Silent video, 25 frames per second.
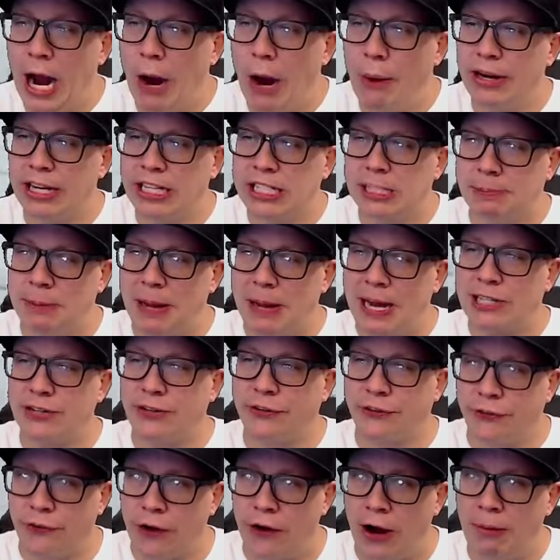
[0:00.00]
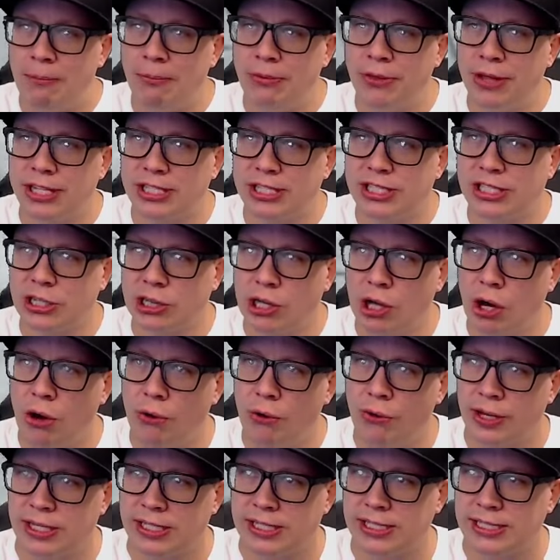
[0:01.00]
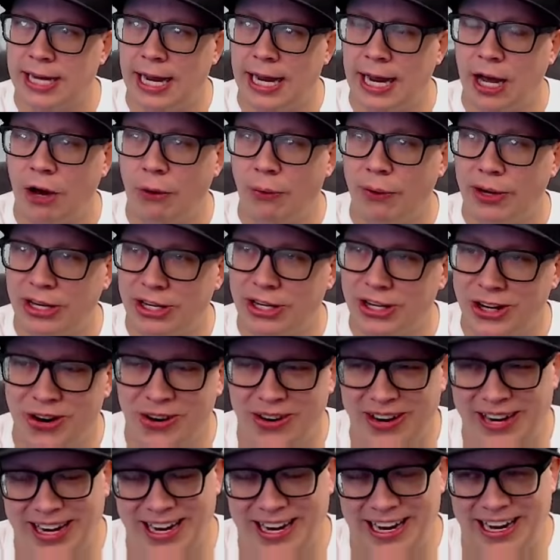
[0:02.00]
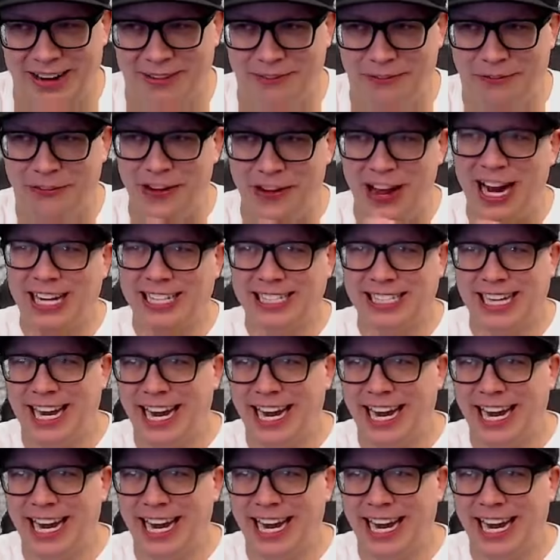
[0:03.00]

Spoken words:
I would expect from this clothing style. We do, in fact,